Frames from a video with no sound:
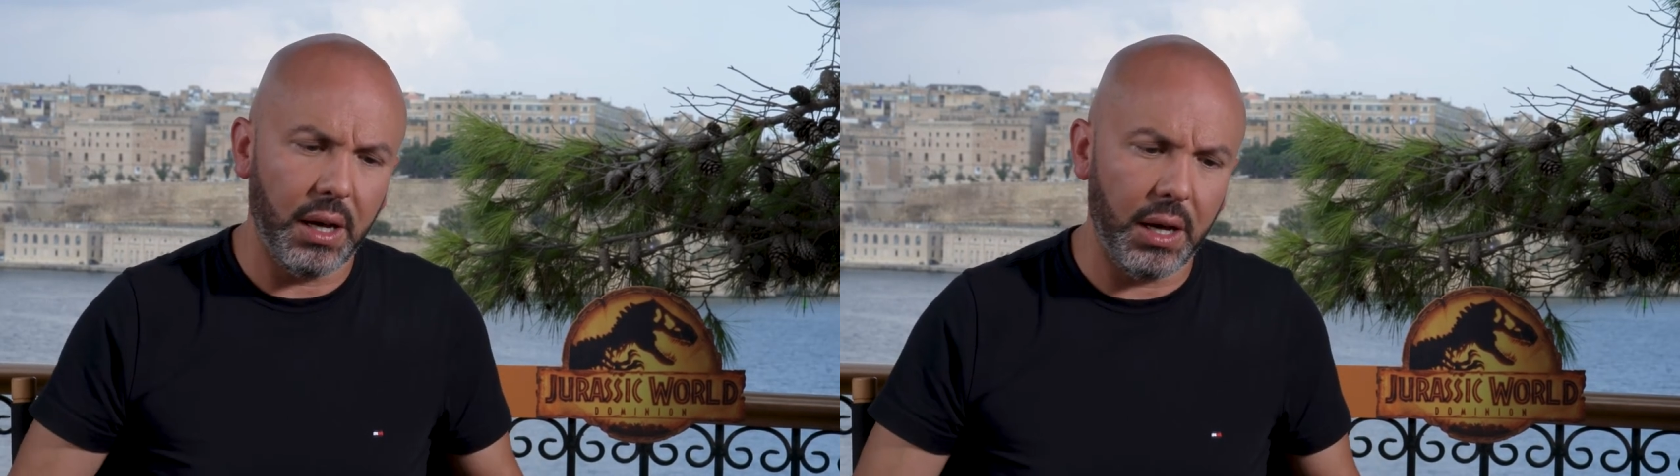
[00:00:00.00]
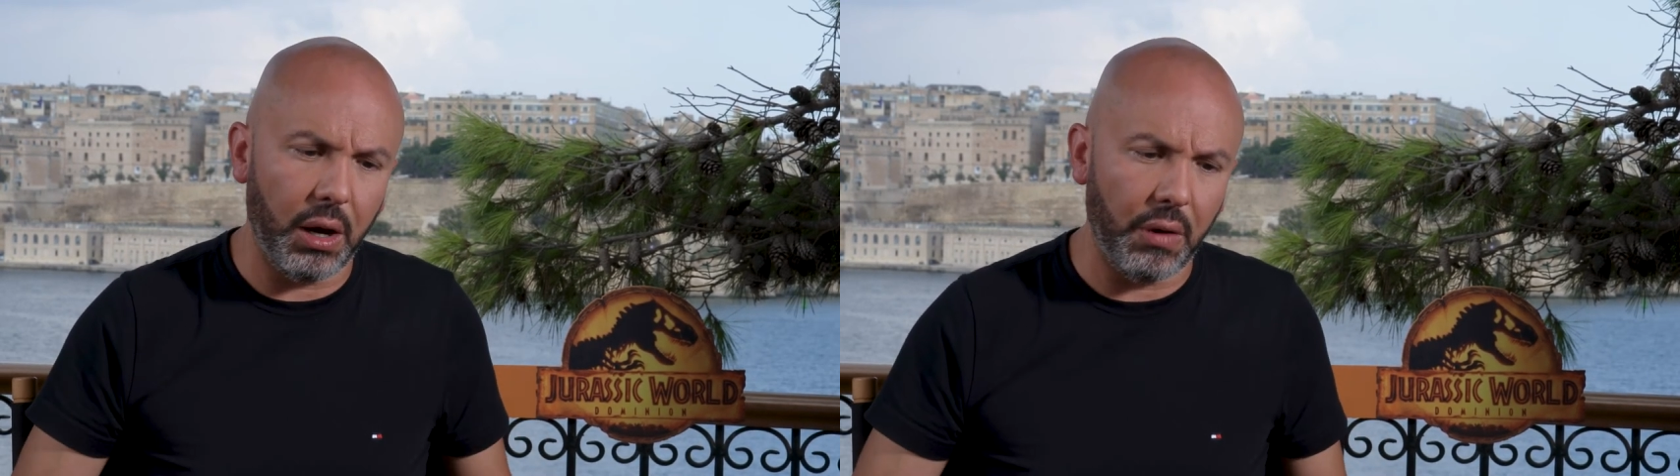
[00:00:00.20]

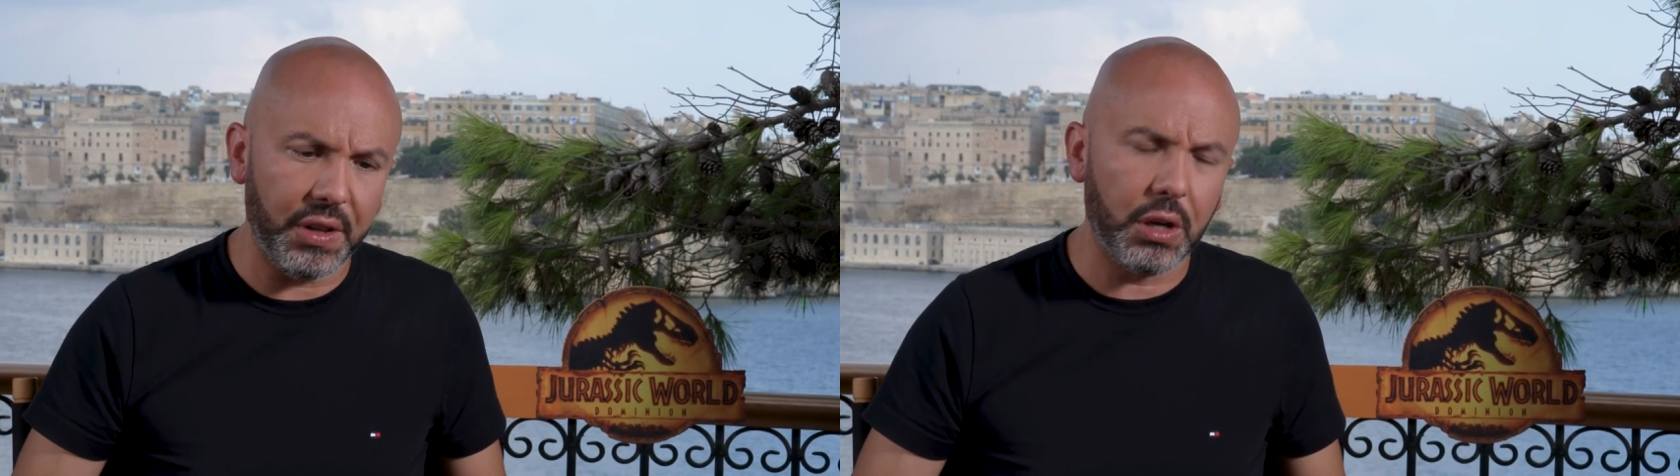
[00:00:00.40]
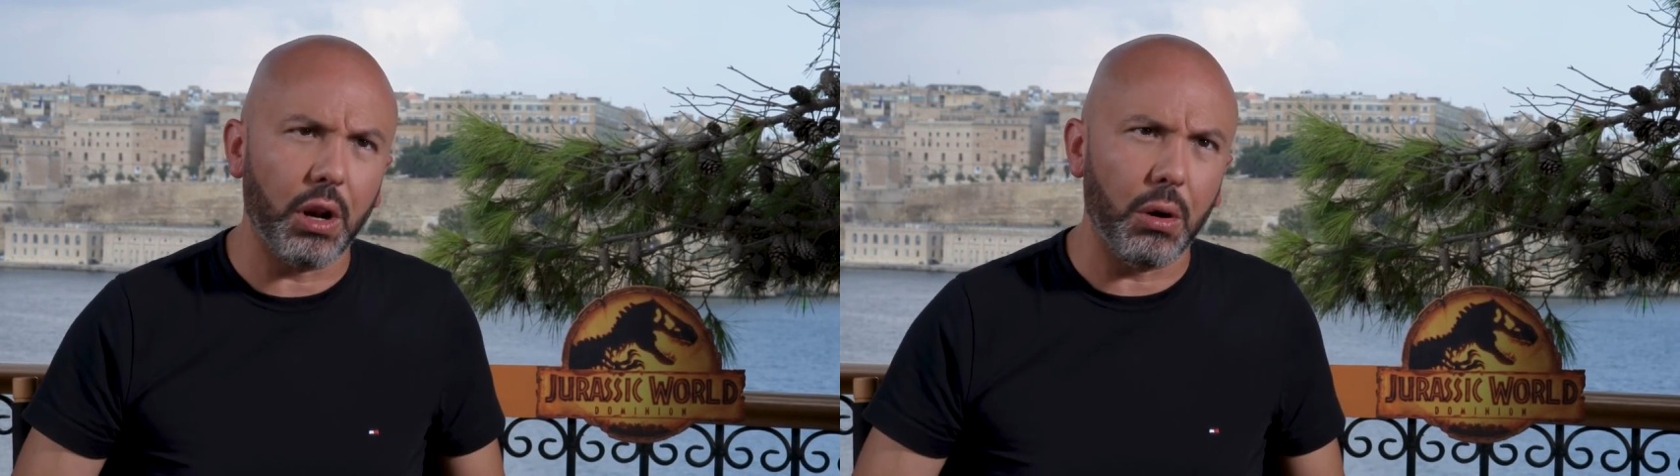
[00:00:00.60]
uh, on
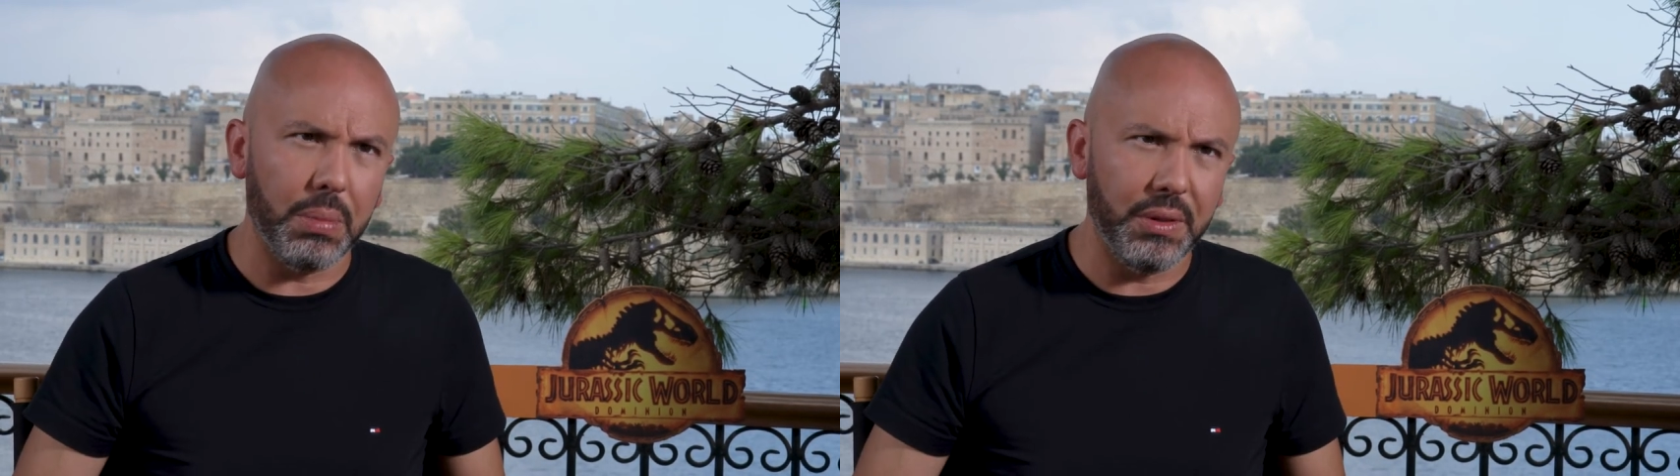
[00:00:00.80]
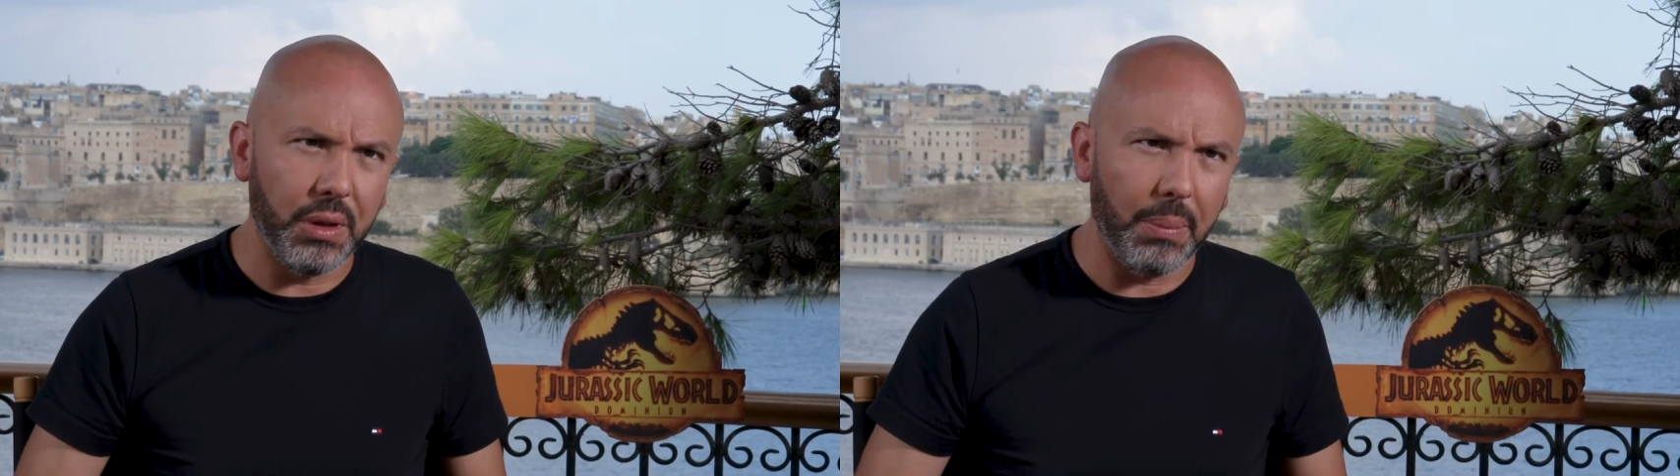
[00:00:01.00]
the
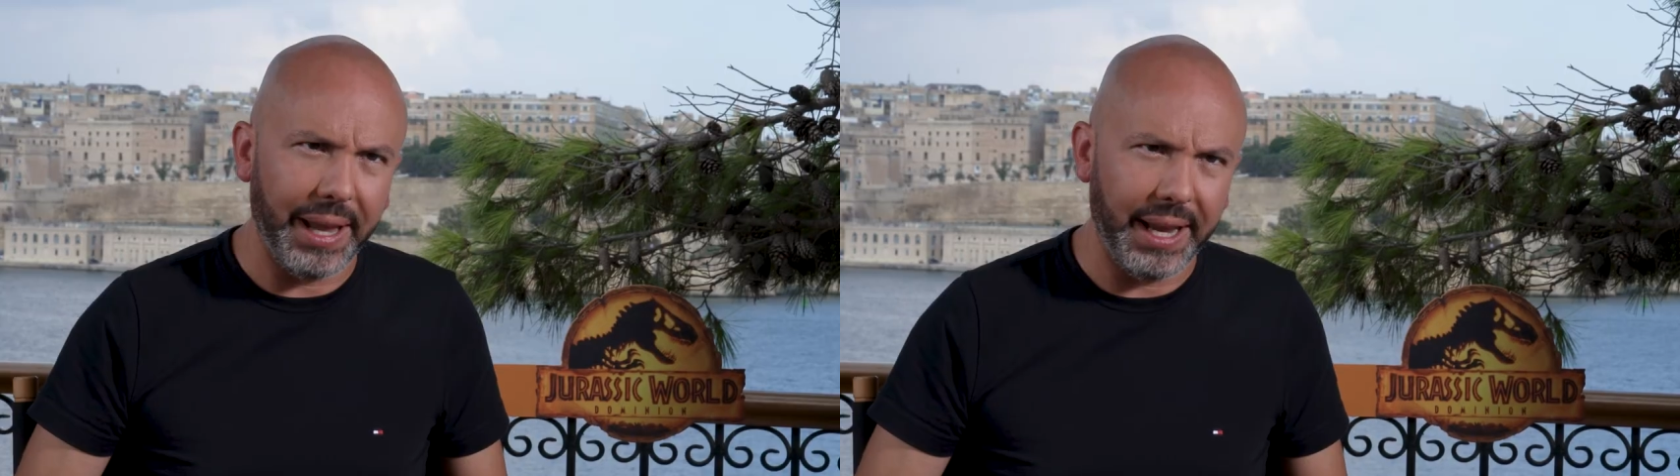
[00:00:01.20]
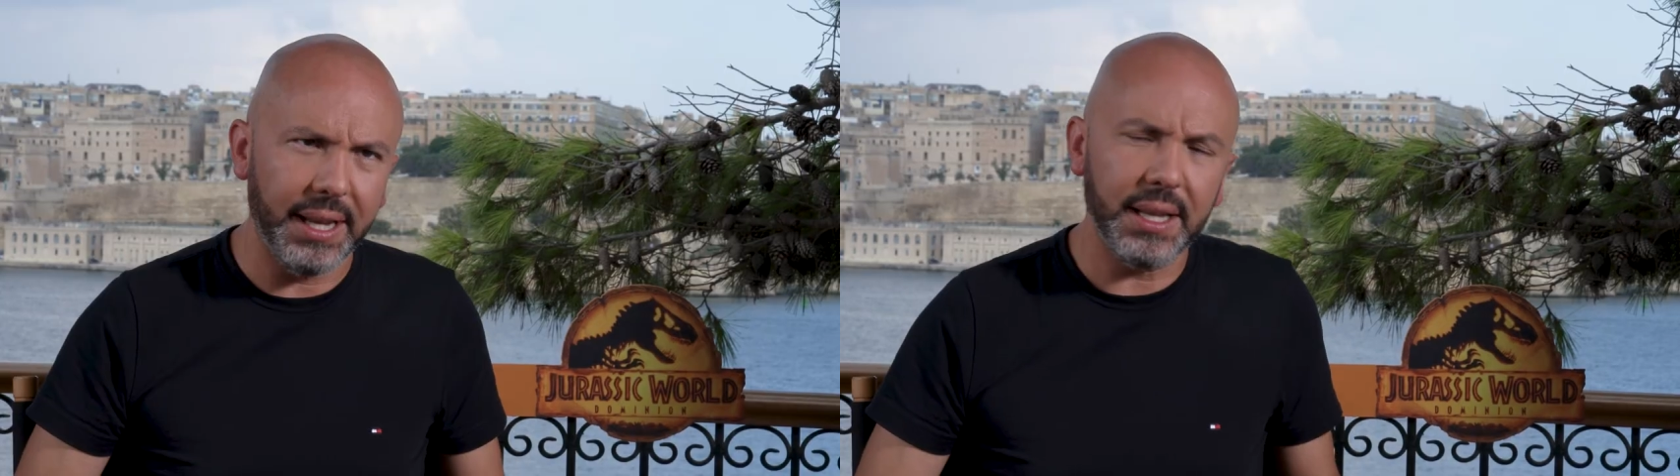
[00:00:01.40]
global
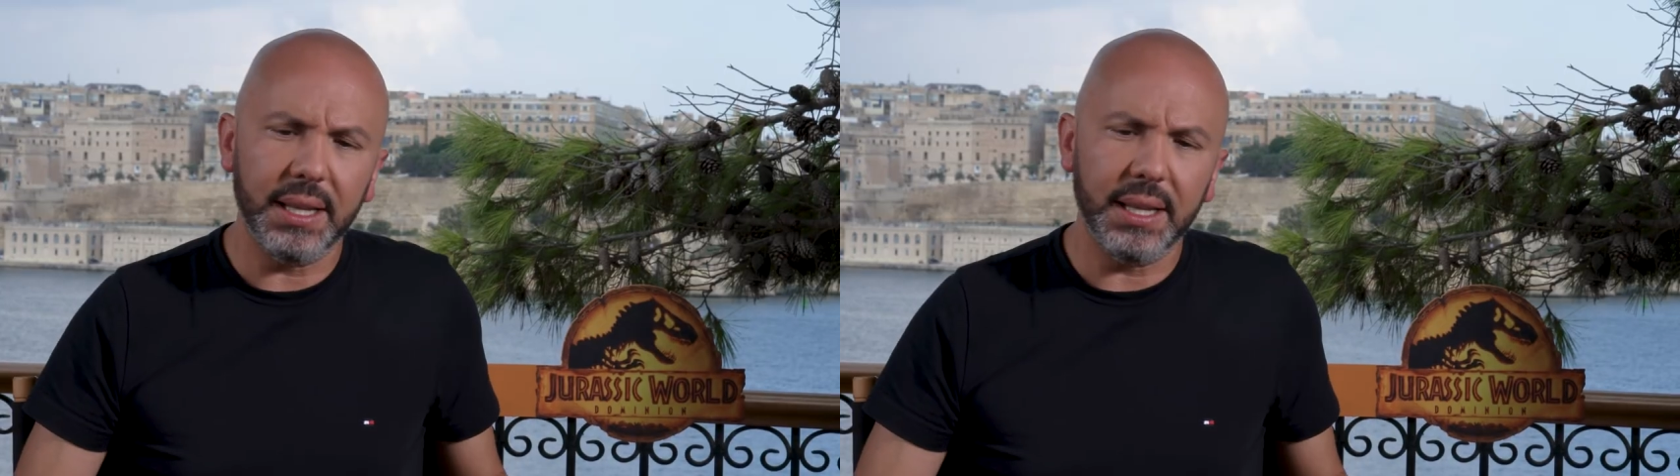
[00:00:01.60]
domain,